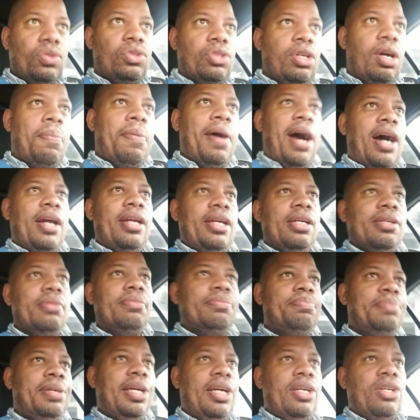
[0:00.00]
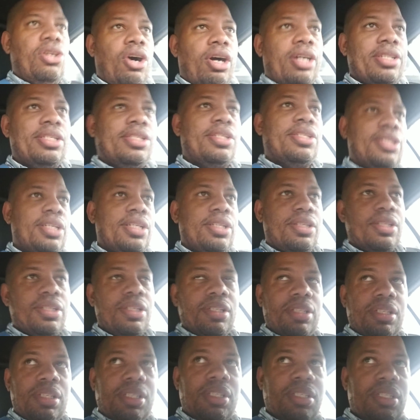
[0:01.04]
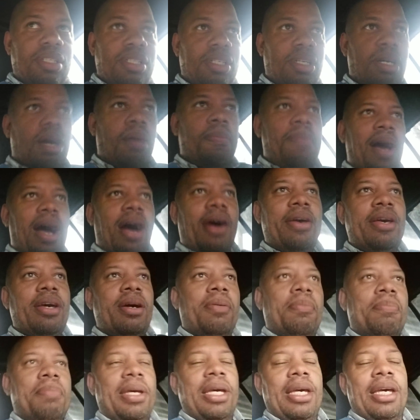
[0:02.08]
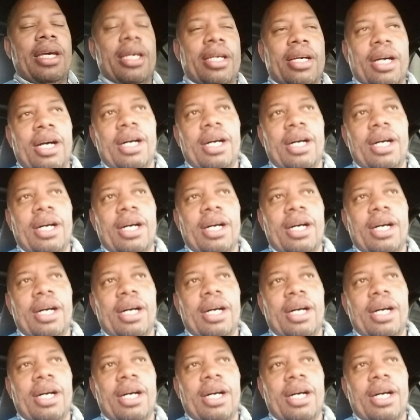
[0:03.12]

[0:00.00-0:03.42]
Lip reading: about him being narcissist, about him being